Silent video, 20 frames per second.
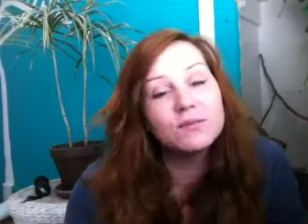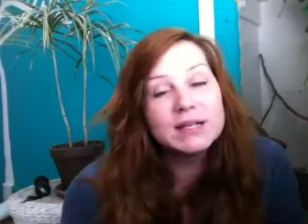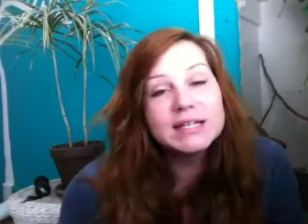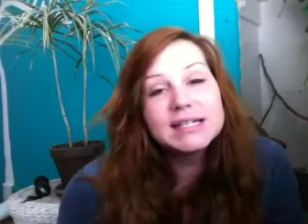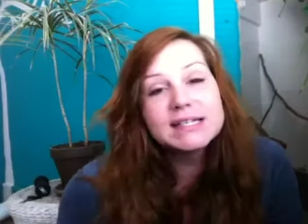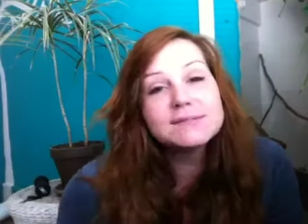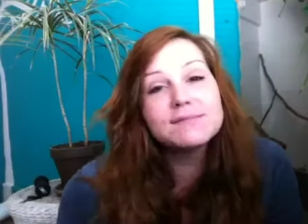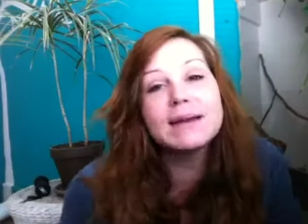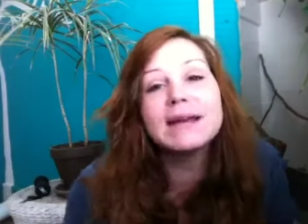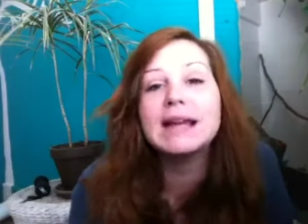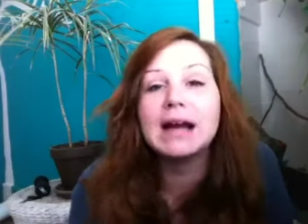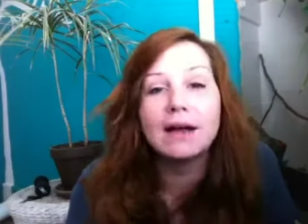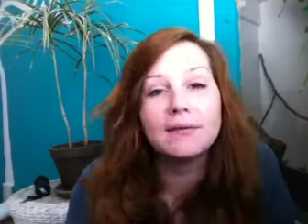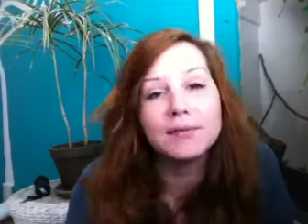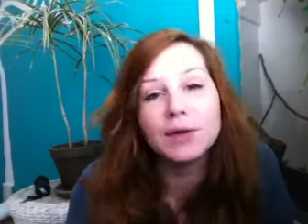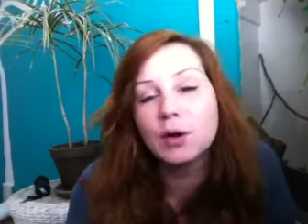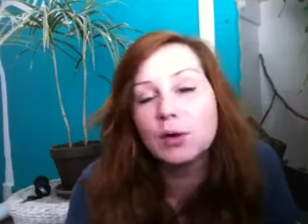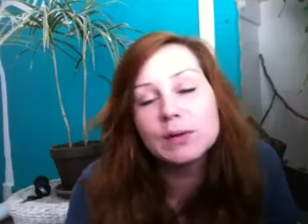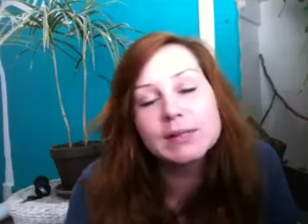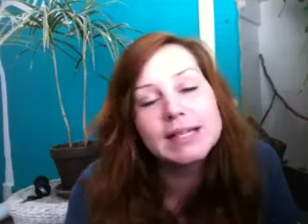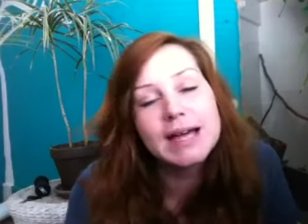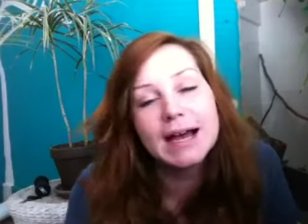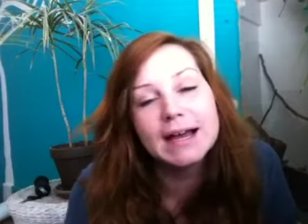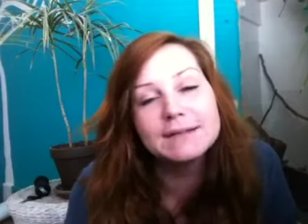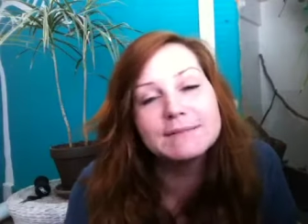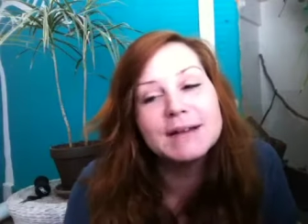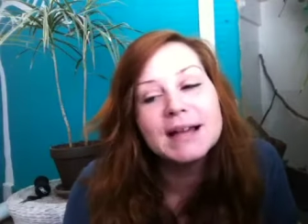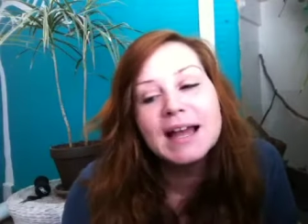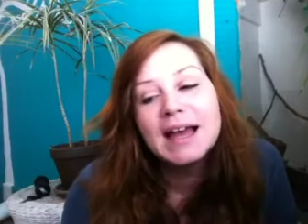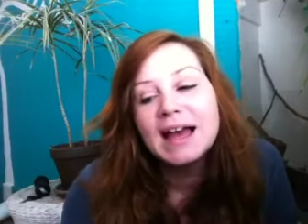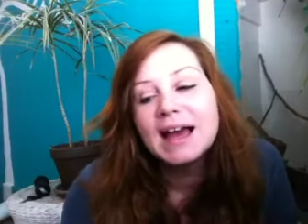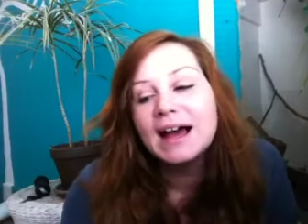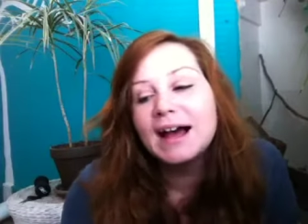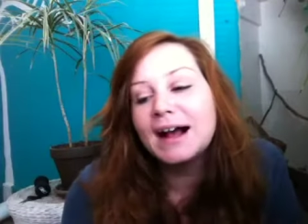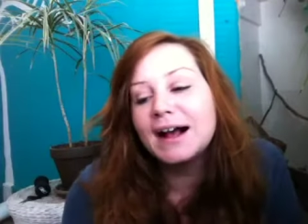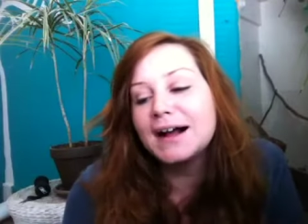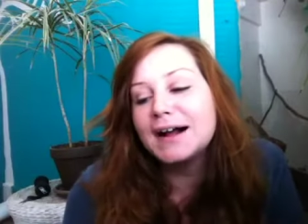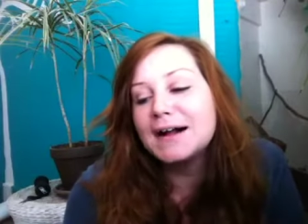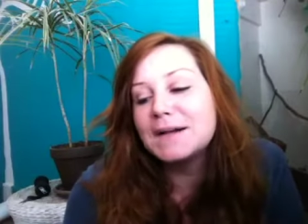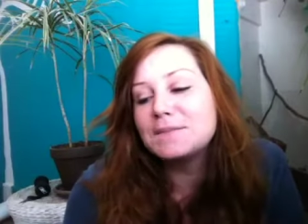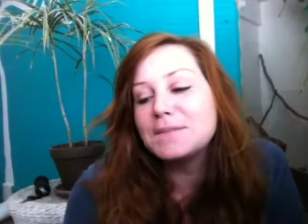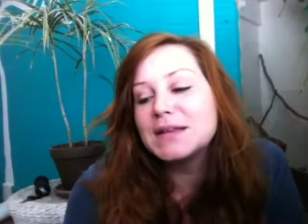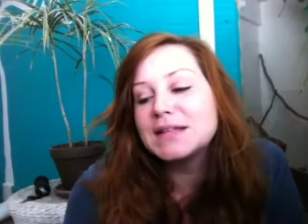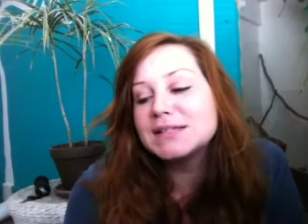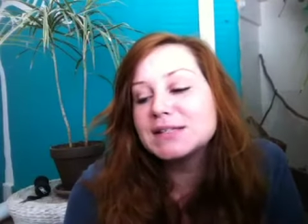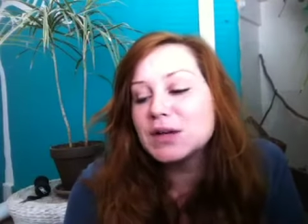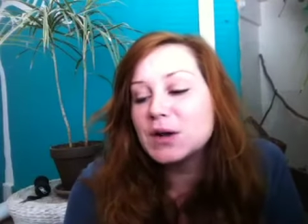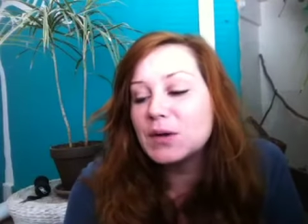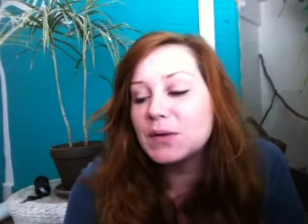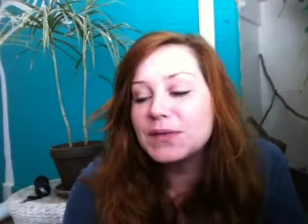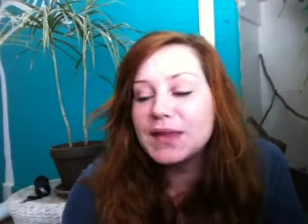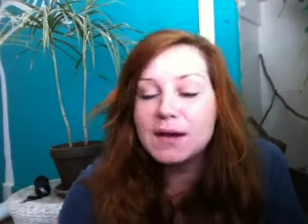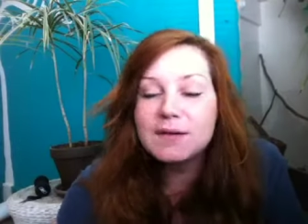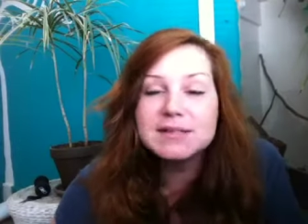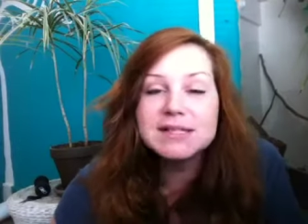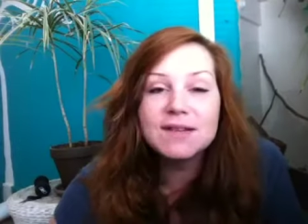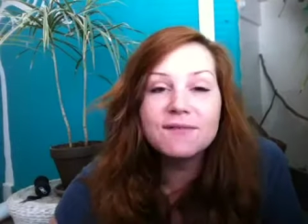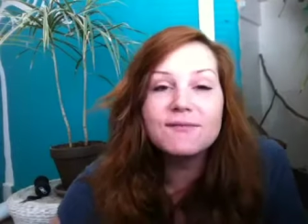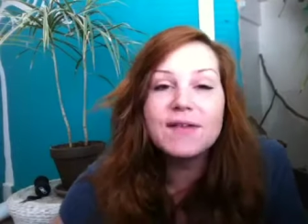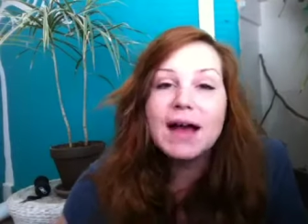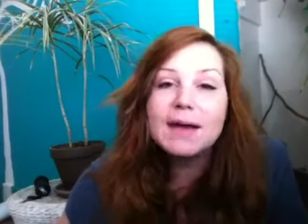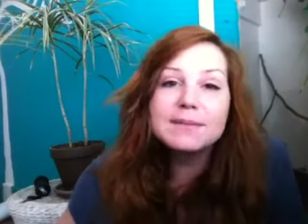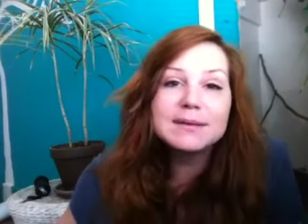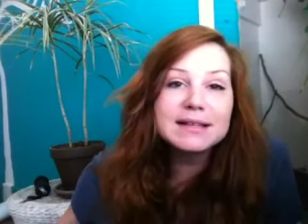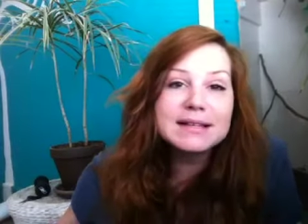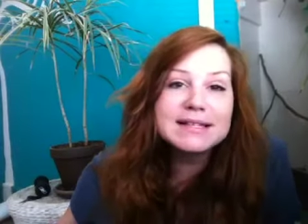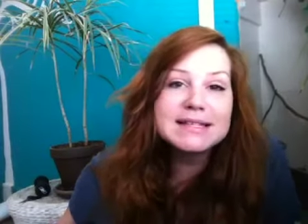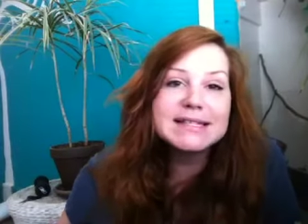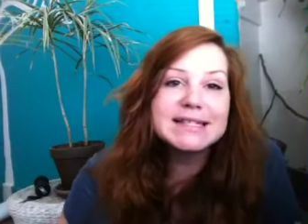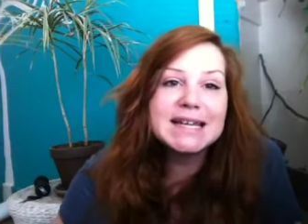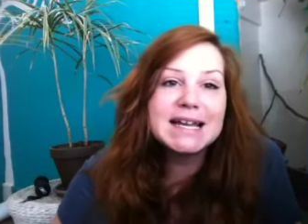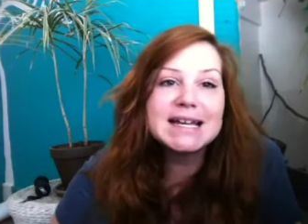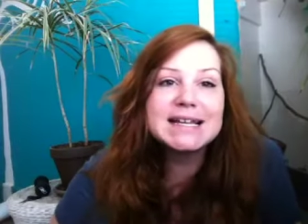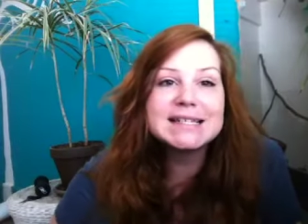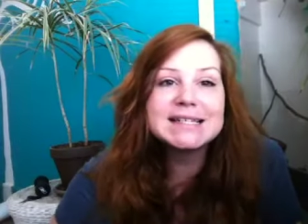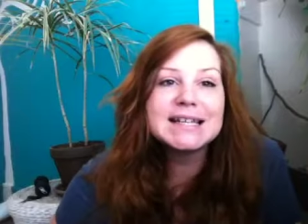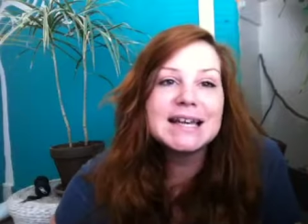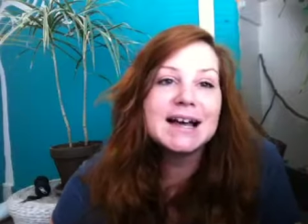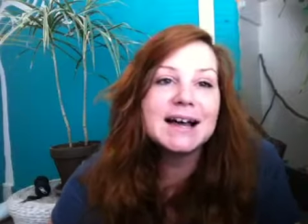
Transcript: We just made out the whole time, um, and so that was a fabulous date.